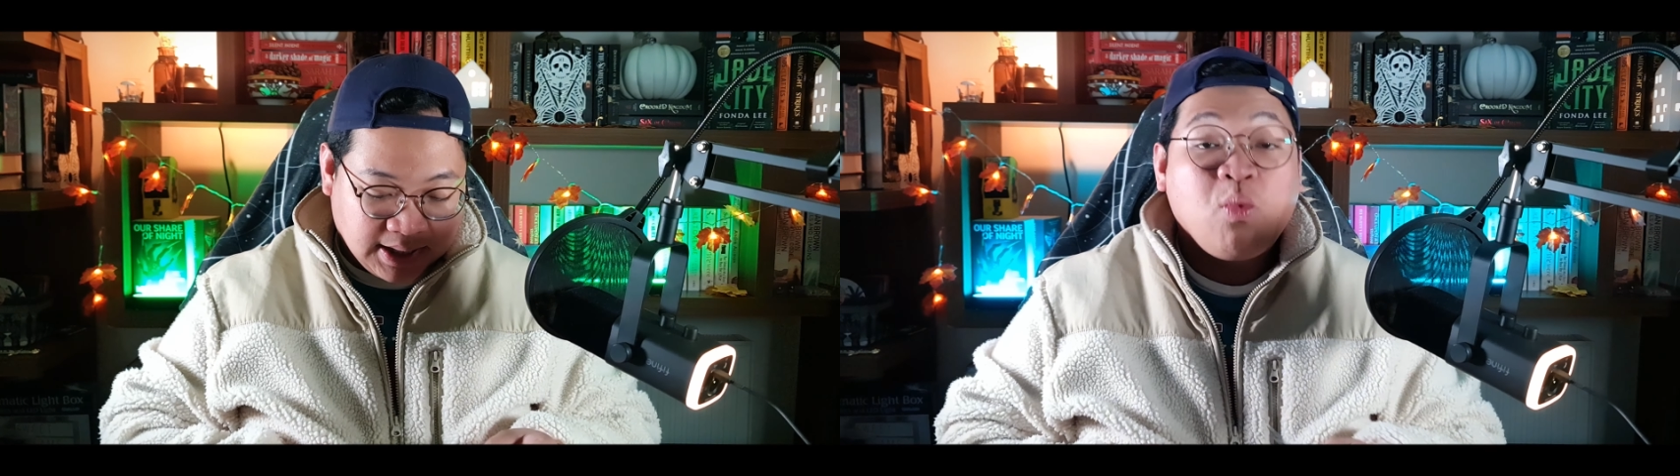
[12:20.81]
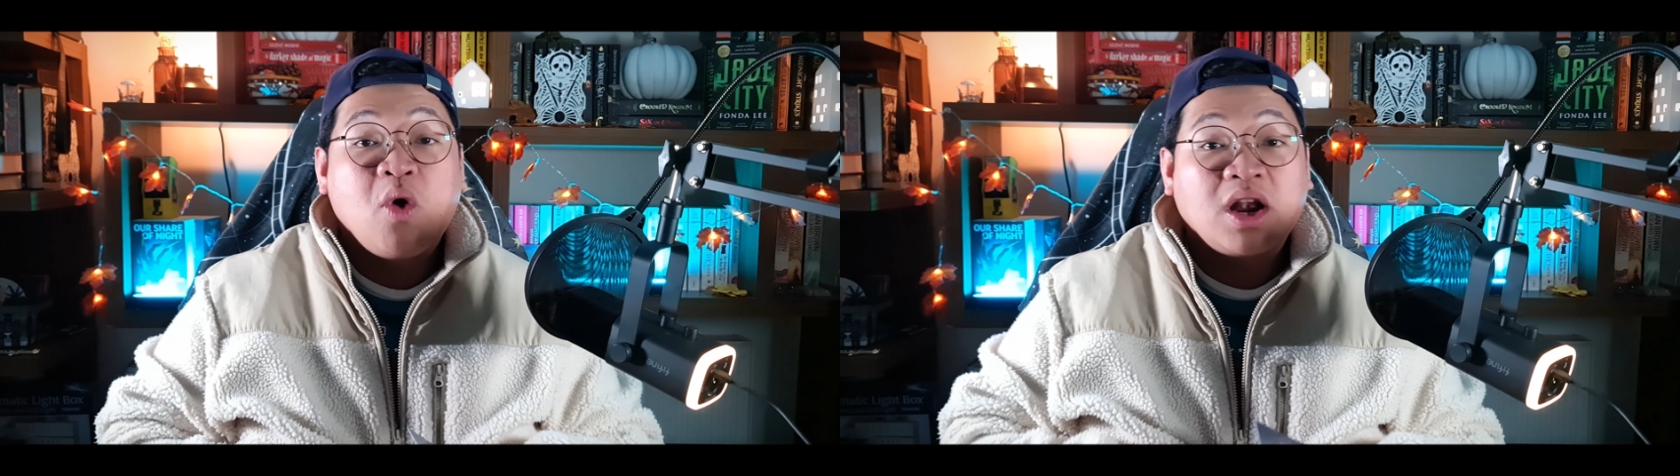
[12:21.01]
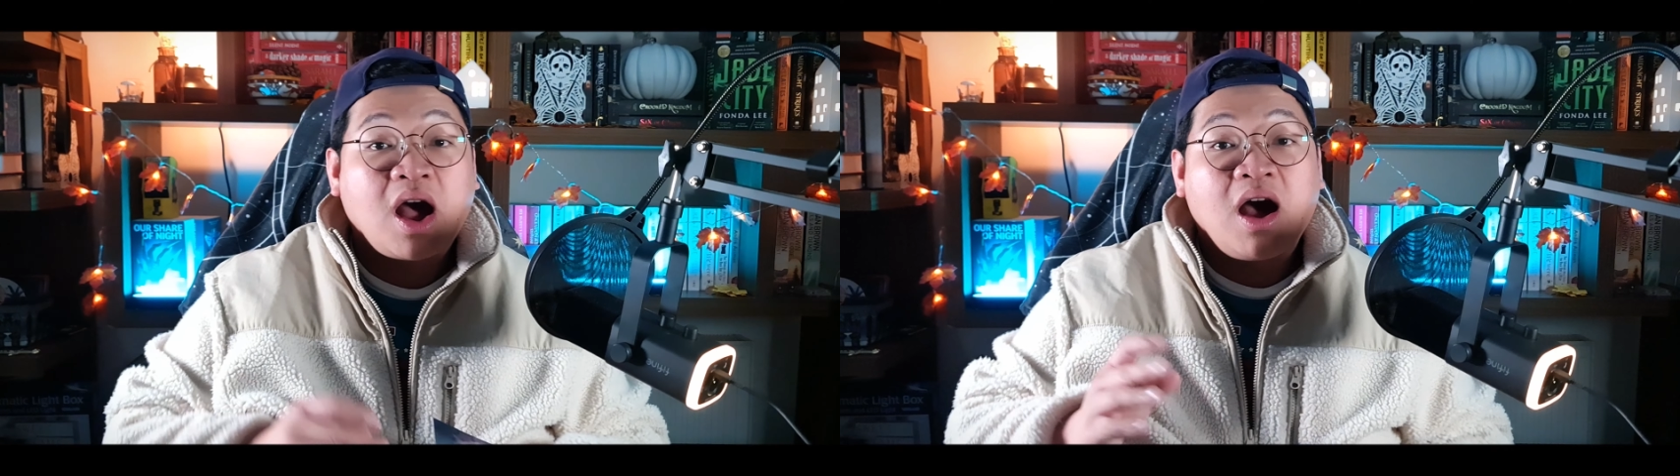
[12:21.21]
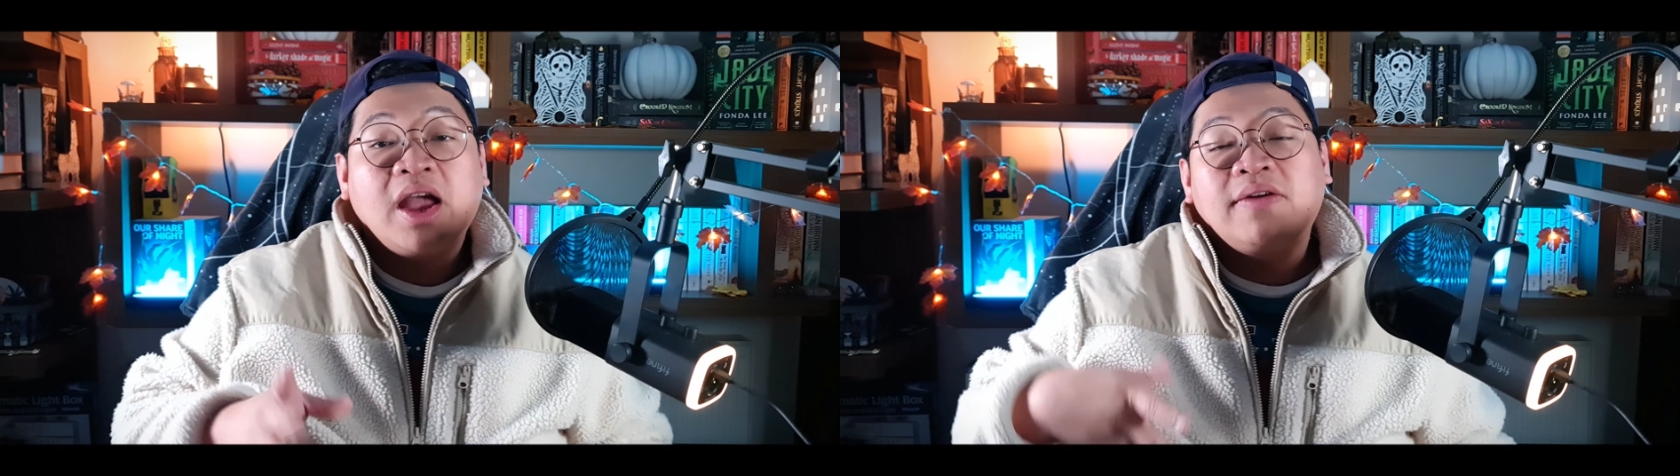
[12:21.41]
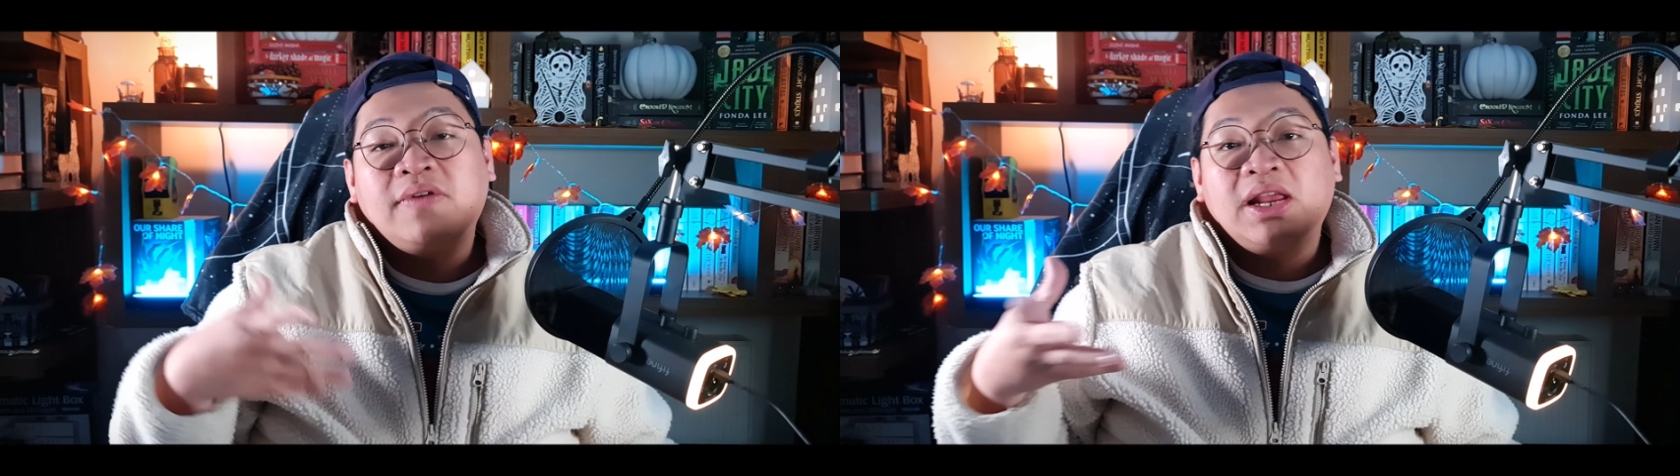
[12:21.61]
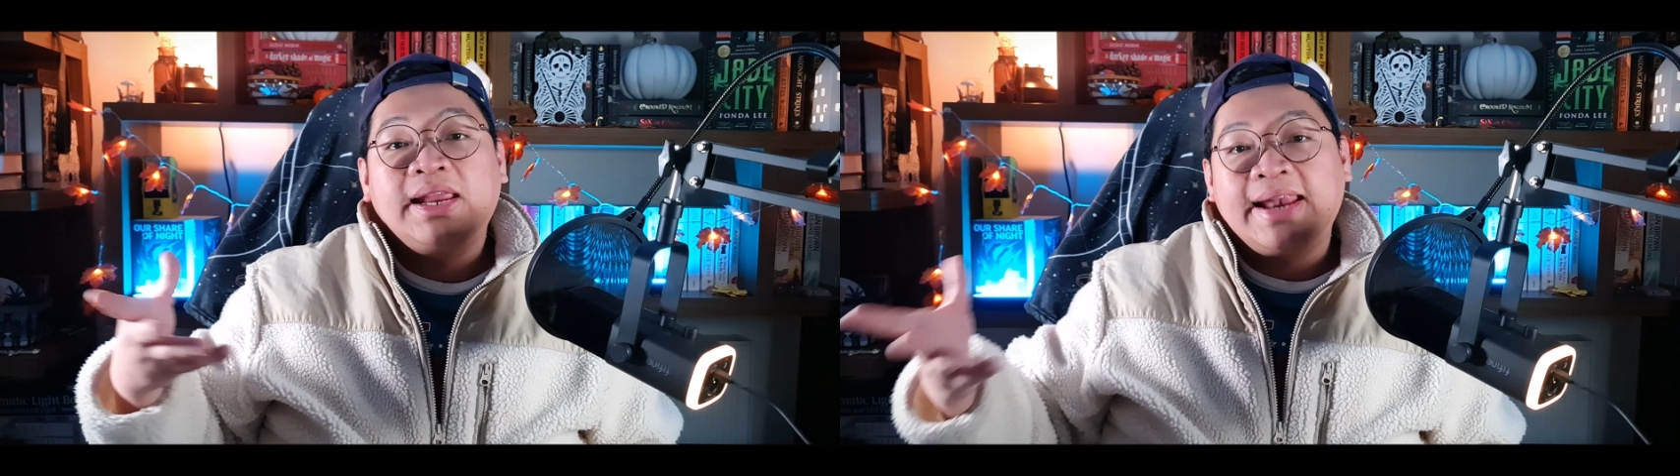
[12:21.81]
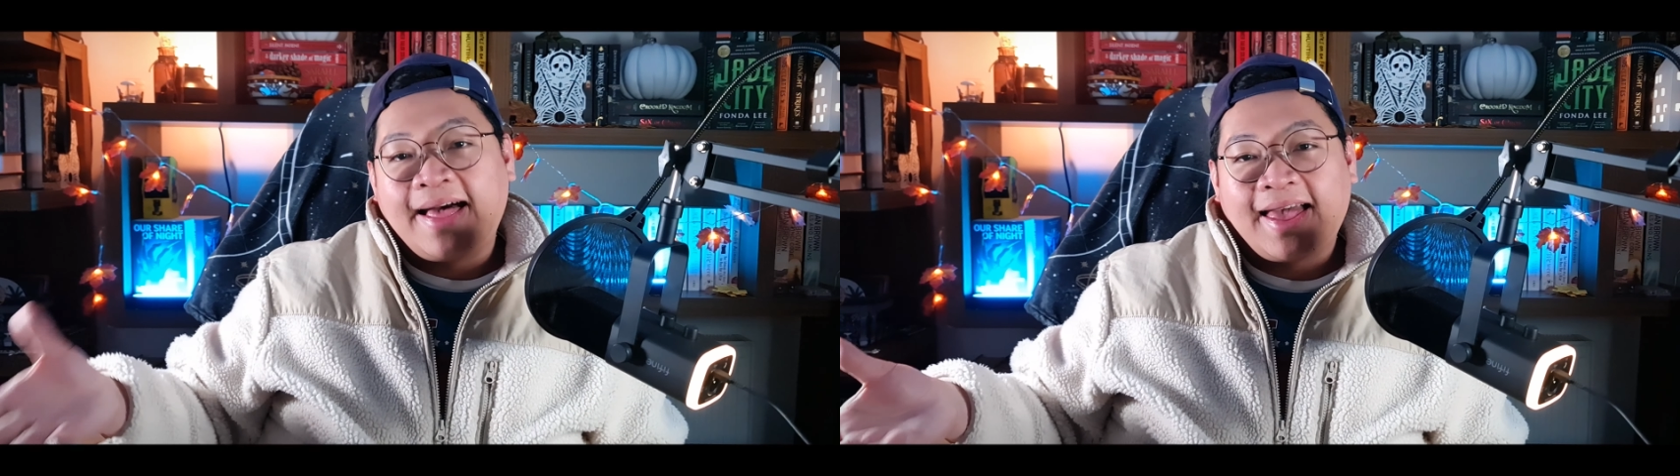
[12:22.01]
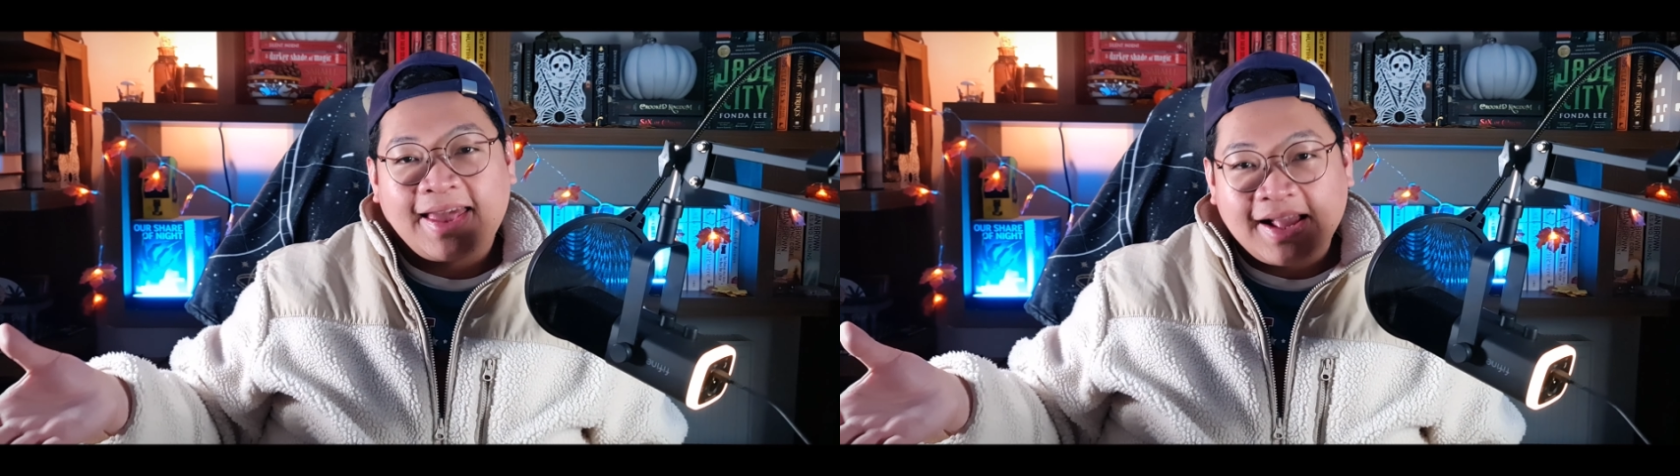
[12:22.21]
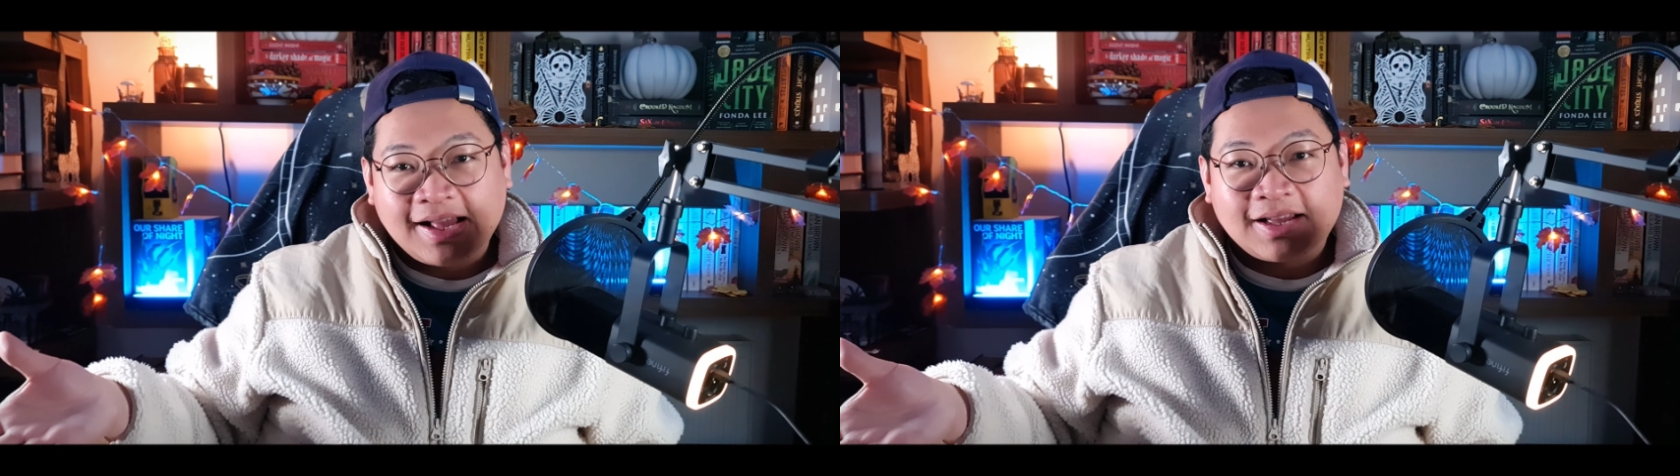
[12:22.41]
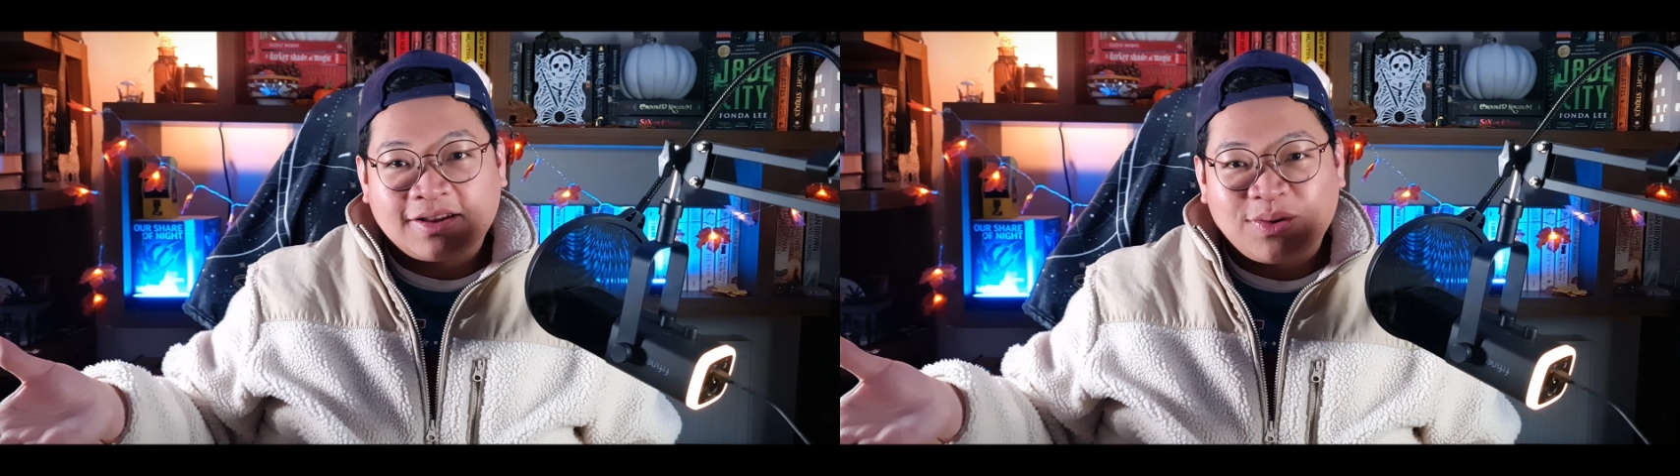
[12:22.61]
What I really
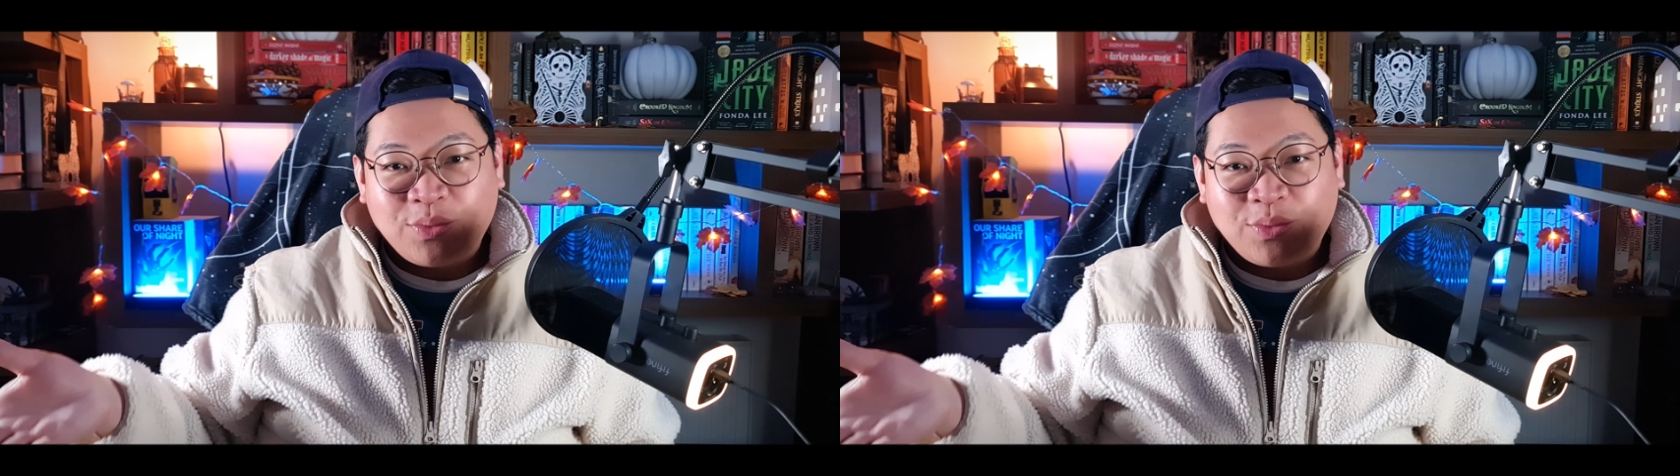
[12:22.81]
like